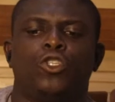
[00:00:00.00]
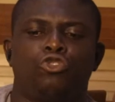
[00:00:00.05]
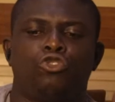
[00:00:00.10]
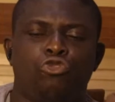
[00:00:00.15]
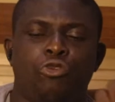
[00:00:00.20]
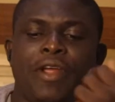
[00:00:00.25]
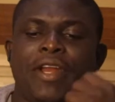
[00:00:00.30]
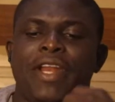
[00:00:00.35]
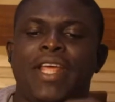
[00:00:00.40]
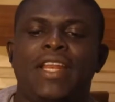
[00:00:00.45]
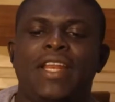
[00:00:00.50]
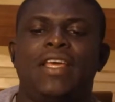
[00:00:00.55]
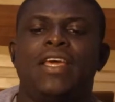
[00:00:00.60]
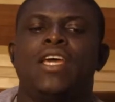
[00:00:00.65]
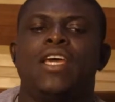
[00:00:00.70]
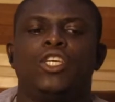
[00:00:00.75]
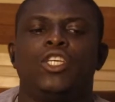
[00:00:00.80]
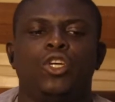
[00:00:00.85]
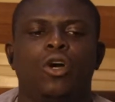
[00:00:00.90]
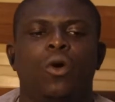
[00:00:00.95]
training.
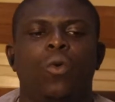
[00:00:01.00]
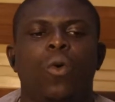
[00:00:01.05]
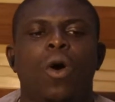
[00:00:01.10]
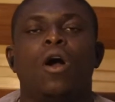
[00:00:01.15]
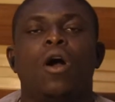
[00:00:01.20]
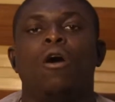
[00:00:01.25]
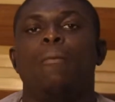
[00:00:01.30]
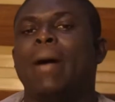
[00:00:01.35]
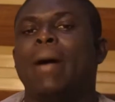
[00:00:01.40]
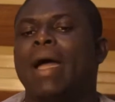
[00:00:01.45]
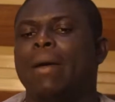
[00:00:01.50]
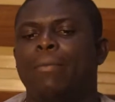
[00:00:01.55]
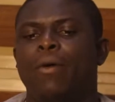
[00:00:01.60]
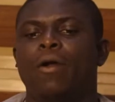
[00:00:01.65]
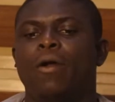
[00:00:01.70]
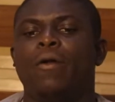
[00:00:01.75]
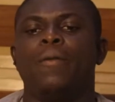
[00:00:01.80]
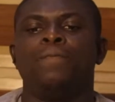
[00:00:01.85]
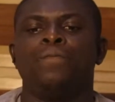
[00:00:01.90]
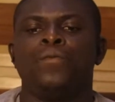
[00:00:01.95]
You're welcome, my
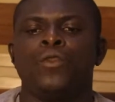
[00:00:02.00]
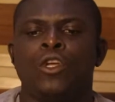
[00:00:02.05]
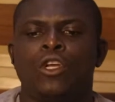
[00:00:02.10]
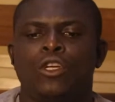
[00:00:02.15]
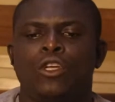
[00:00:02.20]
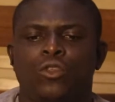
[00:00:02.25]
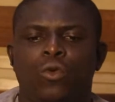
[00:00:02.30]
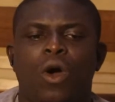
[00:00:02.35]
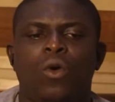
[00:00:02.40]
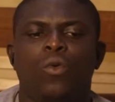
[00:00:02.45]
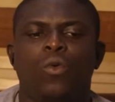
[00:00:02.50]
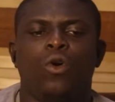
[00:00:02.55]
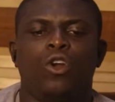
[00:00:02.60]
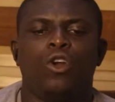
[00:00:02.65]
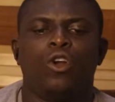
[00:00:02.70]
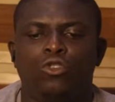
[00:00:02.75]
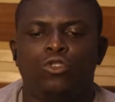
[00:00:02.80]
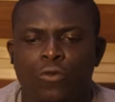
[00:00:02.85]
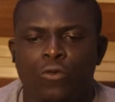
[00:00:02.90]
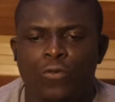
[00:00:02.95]
brother. So what we
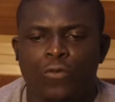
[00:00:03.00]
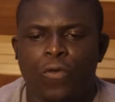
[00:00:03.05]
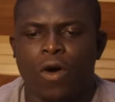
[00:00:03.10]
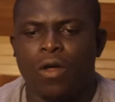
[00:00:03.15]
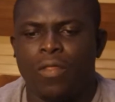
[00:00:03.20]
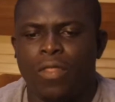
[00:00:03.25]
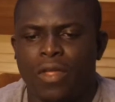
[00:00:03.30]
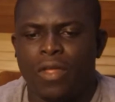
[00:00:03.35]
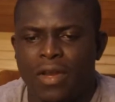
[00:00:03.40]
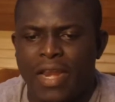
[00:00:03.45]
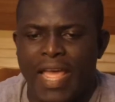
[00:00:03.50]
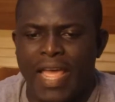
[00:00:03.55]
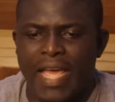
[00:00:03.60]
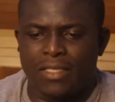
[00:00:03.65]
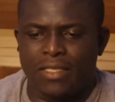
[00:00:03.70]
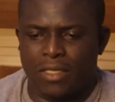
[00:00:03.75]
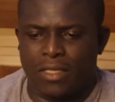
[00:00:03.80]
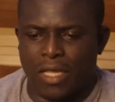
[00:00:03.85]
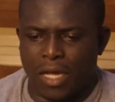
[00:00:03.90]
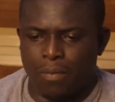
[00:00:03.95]
want to do for the
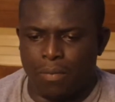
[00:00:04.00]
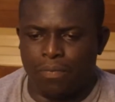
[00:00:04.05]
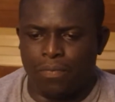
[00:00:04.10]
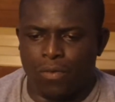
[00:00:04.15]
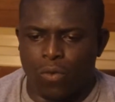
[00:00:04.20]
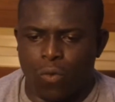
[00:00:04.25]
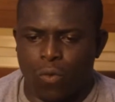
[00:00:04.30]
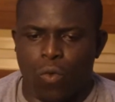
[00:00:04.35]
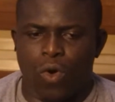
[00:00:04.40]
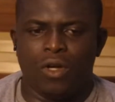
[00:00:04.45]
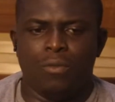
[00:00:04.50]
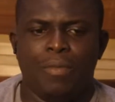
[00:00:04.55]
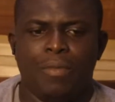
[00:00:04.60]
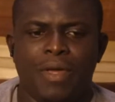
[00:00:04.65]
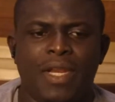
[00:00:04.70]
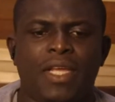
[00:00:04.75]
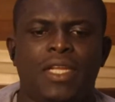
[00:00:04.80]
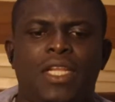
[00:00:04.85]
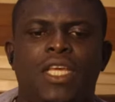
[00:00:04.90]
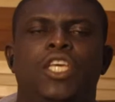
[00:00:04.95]
next um, one
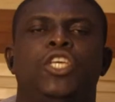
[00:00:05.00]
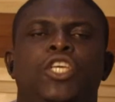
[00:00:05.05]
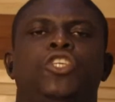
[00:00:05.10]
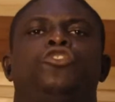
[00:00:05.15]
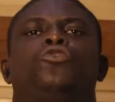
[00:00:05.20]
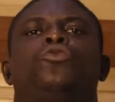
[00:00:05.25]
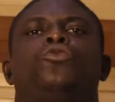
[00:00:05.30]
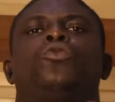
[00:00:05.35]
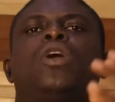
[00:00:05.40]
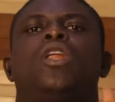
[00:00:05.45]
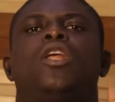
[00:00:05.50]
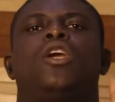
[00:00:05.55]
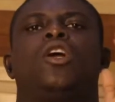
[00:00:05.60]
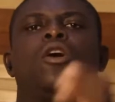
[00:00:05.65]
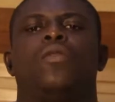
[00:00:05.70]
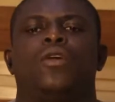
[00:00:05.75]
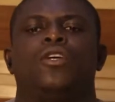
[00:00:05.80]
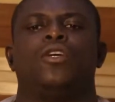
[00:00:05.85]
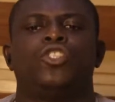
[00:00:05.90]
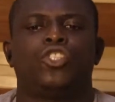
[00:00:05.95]
minute is to click on
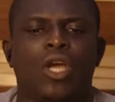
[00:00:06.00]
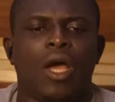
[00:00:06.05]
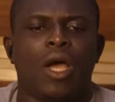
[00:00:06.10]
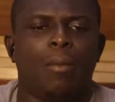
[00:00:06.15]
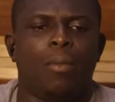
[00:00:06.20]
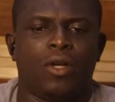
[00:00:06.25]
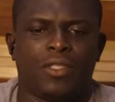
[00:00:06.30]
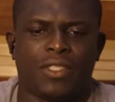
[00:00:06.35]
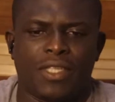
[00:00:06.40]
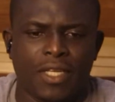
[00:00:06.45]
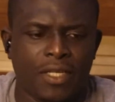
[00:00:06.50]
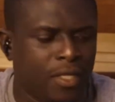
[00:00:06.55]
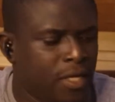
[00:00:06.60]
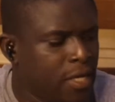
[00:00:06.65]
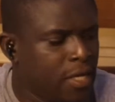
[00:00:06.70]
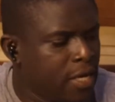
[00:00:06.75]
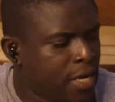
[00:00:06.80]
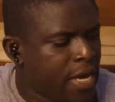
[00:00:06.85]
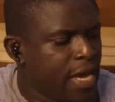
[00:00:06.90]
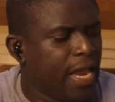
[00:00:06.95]
the share button.
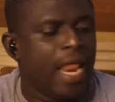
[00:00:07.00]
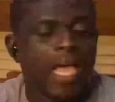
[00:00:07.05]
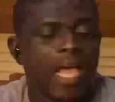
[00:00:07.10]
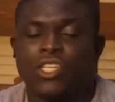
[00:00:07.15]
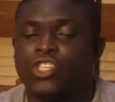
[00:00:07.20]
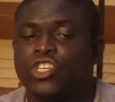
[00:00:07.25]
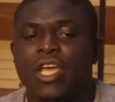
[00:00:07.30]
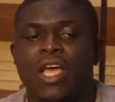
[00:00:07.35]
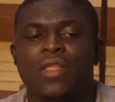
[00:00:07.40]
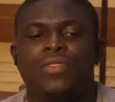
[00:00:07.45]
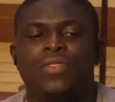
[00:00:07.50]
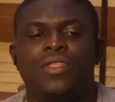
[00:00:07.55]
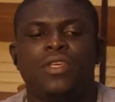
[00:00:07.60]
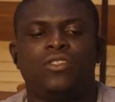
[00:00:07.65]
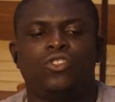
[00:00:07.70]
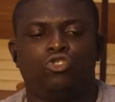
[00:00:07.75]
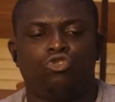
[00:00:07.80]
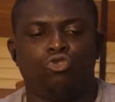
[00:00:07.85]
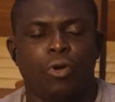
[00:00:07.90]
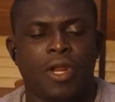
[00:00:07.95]
Let's share this
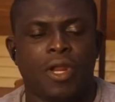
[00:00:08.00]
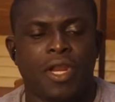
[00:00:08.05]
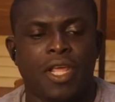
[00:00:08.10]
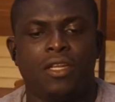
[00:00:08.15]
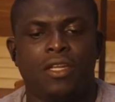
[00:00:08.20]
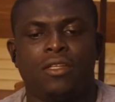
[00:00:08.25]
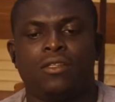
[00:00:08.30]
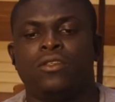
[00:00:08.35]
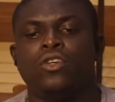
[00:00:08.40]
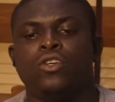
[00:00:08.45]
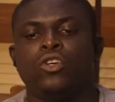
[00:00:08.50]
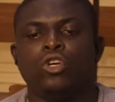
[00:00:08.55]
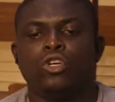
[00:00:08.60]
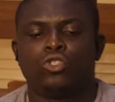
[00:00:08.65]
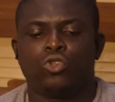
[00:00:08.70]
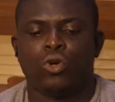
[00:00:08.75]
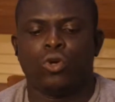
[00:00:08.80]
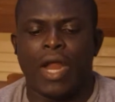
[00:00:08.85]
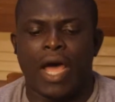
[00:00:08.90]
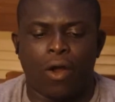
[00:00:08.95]
training
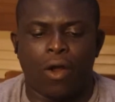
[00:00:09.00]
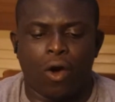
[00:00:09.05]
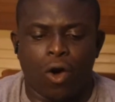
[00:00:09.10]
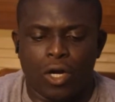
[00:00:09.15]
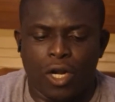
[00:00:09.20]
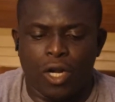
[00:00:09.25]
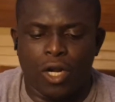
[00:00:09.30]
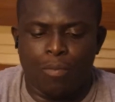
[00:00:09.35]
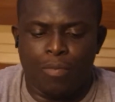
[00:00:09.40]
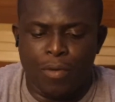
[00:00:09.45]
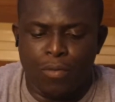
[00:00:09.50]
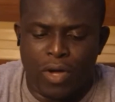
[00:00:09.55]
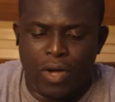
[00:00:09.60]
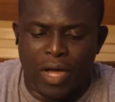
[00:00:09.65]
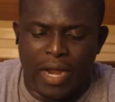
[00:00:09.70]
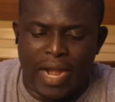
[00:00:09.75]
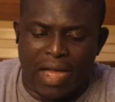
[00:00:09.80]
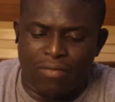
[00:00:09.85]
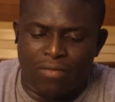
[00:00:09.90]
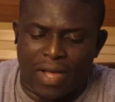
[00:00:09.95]
so that other people can
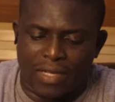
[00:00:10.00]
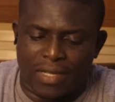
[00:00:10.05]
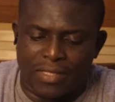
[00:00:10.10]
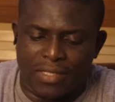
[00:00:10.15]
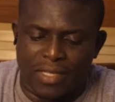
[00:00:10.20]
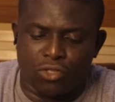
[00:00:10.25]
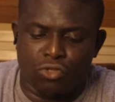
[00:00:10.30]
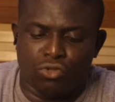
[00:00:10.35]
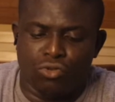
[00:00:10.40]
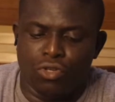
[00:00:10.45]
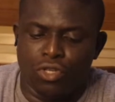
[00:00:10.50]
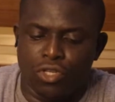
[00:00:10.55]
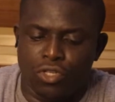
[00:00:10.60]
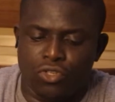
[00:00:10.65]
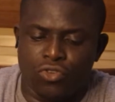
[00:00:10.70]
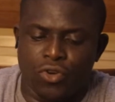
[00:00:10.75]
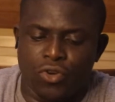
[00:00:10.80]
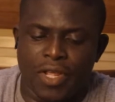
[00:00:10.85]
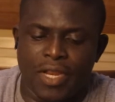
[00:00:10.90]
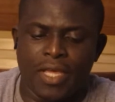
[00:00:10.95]
have access to this
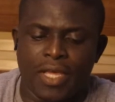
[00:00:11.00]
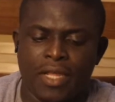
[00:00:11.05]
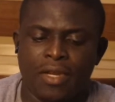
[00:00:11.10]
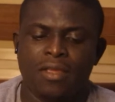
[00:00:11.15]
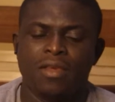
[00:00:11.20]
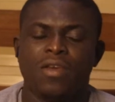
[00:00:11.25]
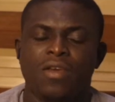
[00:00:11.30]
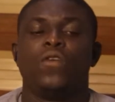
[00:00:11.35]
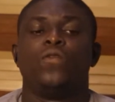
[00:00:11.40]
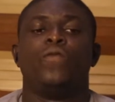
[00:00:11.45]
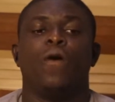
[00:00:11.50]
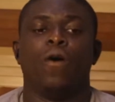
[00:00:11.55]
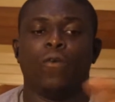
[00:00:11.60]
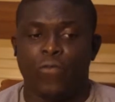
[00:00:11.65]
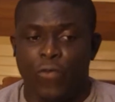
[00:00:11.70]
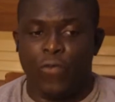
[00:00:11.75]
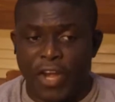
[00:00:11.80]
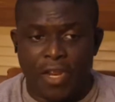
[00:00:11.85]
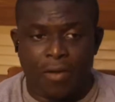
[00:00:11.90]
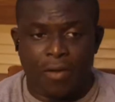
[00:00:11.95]
training for
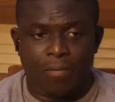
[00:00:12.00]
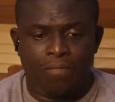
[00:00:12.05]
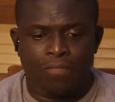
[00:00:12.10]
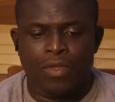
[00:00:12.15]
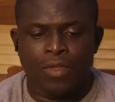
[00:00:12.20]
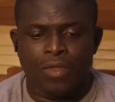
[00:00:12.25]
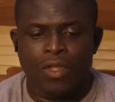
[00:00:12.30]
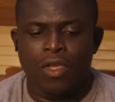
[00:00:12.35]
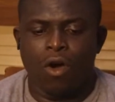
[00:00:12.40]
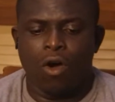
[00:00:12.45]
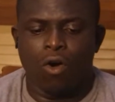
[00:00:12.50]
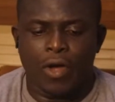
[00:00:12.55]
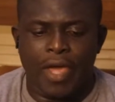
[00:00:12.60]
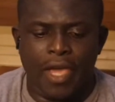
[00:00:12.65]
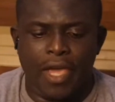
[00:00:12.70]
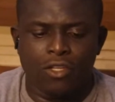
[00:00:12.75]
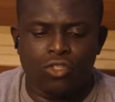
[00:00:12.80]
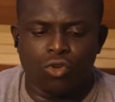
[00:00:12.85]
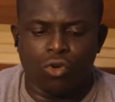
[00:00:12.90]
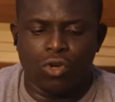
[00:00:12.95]
free. Okay,
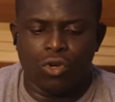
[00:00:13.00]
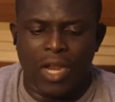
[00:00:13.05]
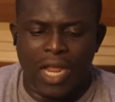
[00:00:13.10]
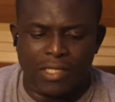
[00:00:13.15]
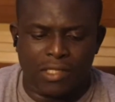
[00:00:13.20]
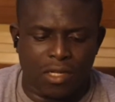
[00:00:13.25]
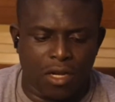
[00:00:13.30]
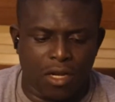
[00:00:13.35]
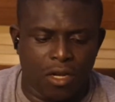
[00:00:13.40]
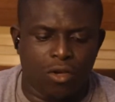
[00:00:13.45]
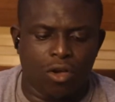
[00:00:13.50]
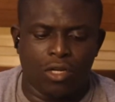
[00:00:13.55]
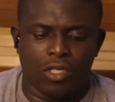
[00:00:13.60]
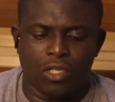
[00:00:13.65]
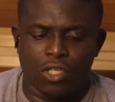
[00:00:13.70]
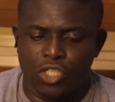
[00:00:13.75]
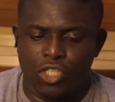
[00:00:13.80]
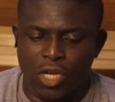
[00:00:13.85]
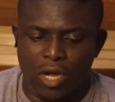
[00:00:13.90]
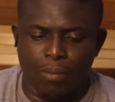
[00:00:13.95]
so let's click on the
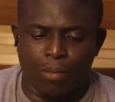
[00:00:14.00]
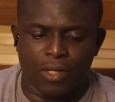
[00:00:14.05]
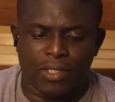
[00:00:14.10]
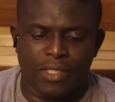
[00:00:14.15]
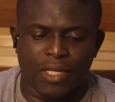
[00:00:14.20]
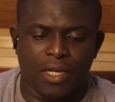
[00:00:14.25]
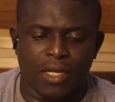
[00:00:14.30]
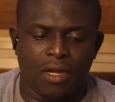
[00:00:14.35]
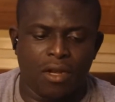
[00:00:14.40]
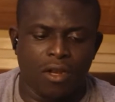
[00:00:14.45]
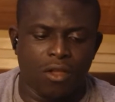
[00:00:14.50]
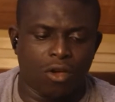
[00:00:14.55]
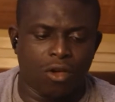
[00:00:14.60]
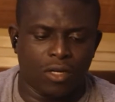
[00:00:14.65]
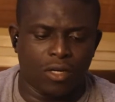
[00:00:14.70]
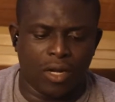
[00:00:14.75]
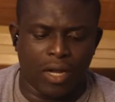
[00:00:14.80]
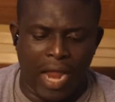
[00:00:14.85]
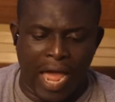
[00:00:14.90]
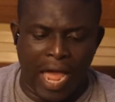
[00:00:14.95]
share button, click on
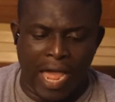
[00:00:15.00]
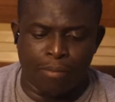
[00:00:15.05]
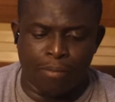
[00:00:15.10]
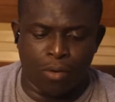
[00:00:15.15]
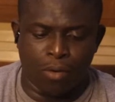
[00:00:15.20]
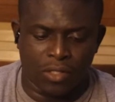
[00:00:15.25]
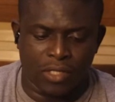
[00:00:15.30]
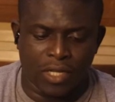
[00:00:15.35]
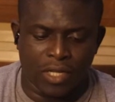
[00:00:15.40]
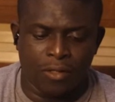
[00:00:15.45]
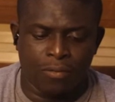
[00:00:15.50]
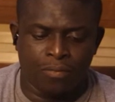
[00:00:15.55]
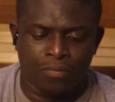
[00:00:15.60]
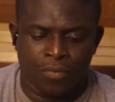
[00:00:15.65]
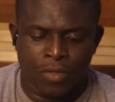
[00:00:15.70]
the like button.